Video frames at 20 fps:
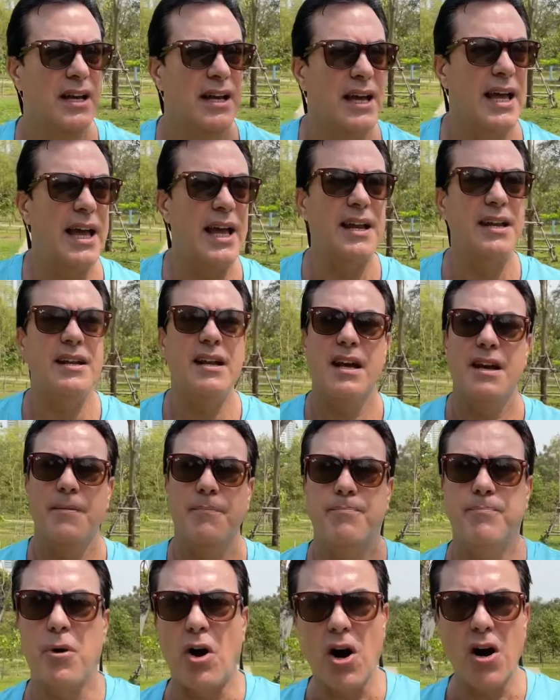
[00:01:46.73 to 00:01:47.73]
And
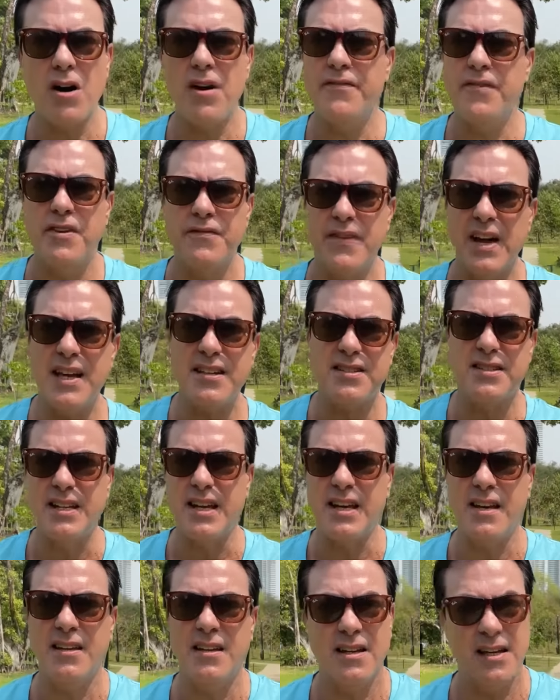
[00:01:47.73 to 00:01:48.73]
part of
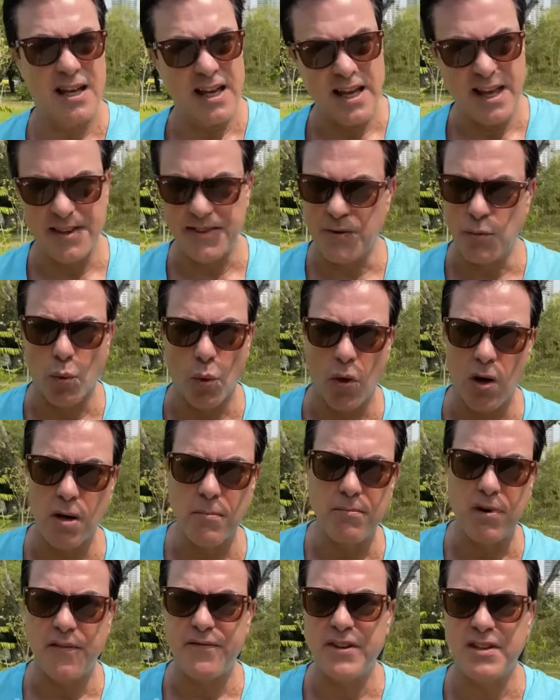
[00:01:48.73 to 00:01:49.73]
investing, and Warren
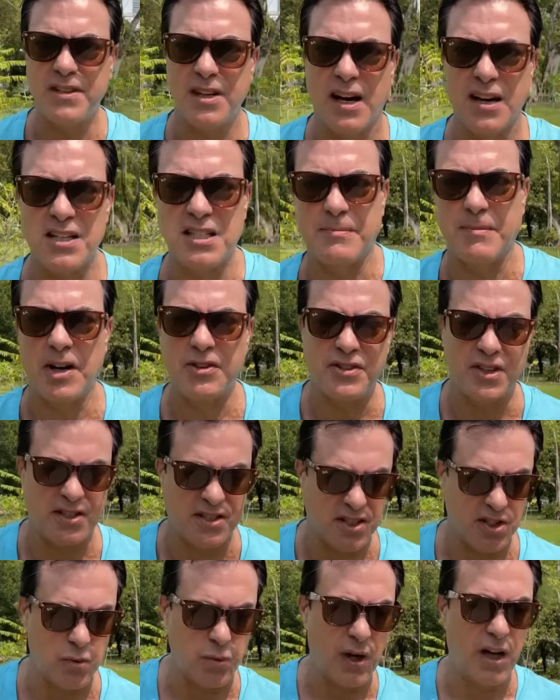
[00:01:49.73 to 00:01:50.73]
Buffett talks about this
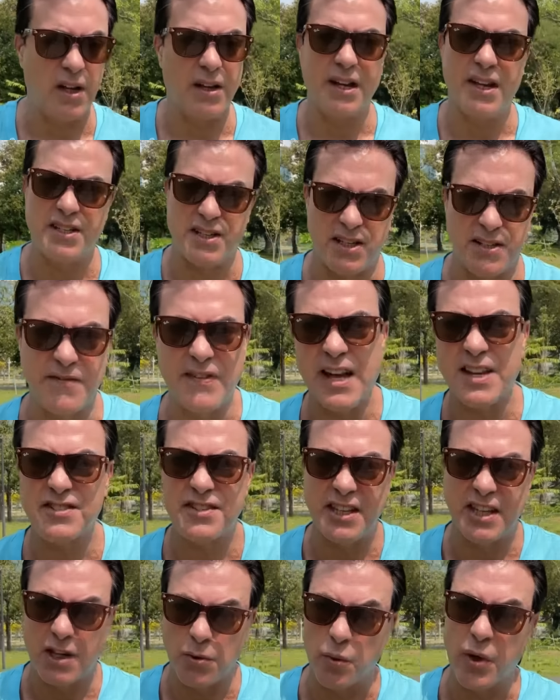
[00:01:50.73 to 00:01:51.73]
as well, is
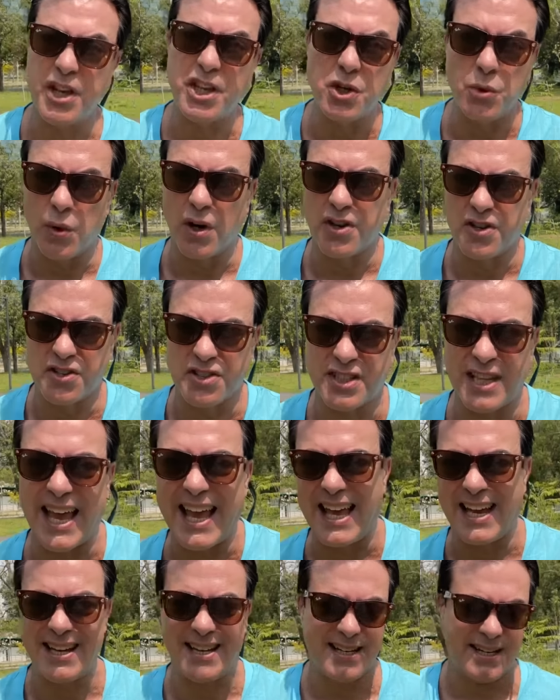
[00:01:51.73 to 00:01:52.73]
investing in what you
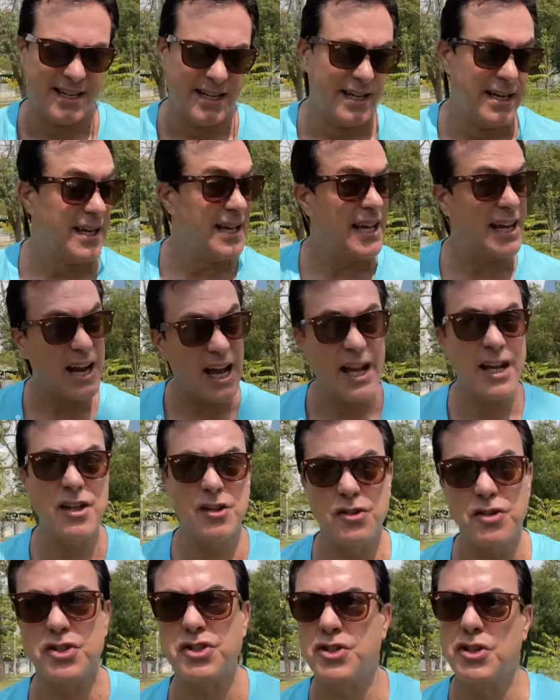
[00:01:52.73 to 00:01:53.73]
understand. And I
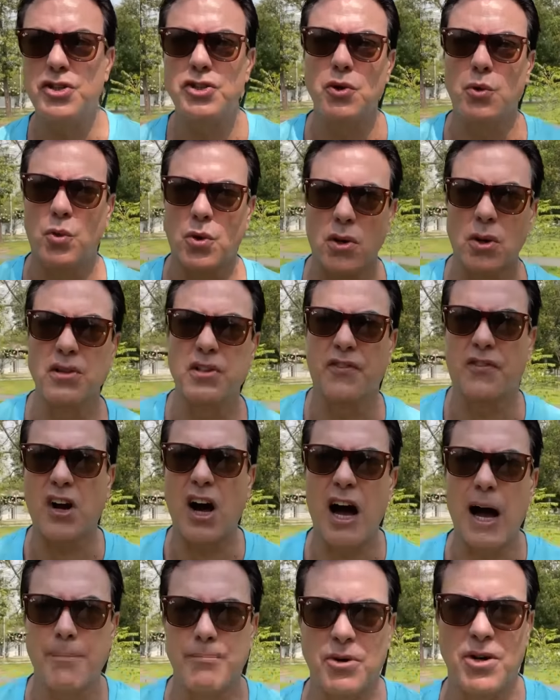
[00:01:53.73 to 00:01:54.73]
understood the world of
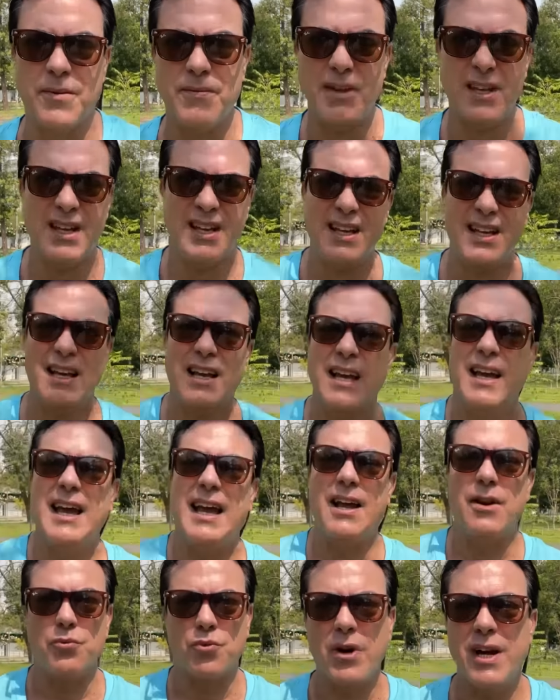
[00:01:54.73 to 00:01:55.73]
copper.
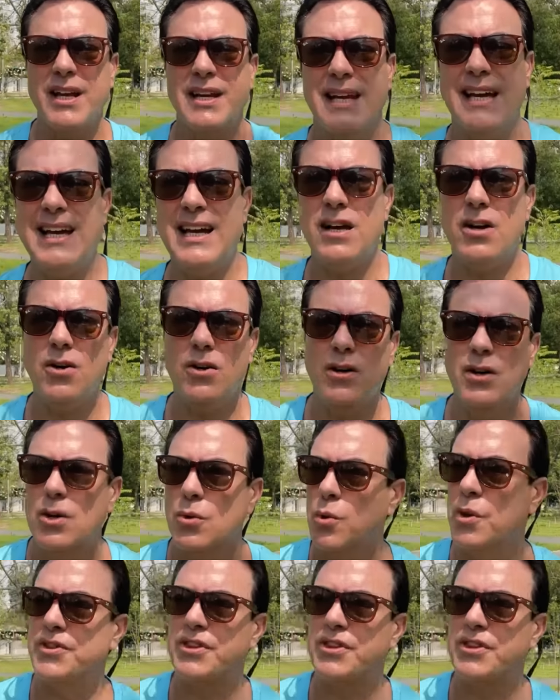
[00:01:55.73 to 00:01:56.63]
And right now, with